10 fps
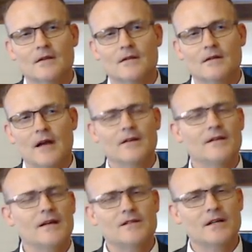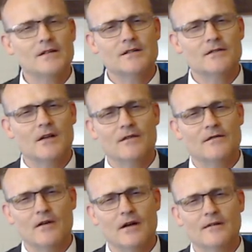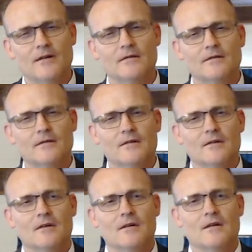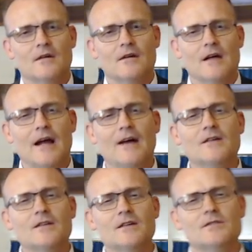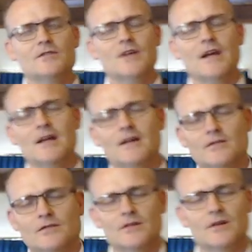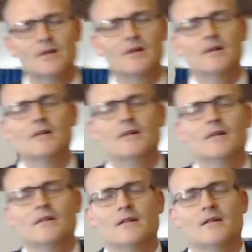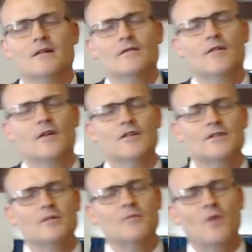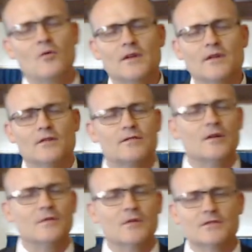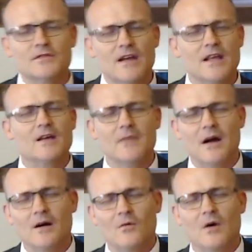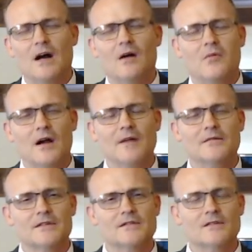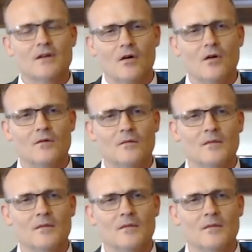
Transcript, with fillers: How did that change his life forever? How did this change for just a moment those criminals thinking about, wow, Barabbas gets to go home?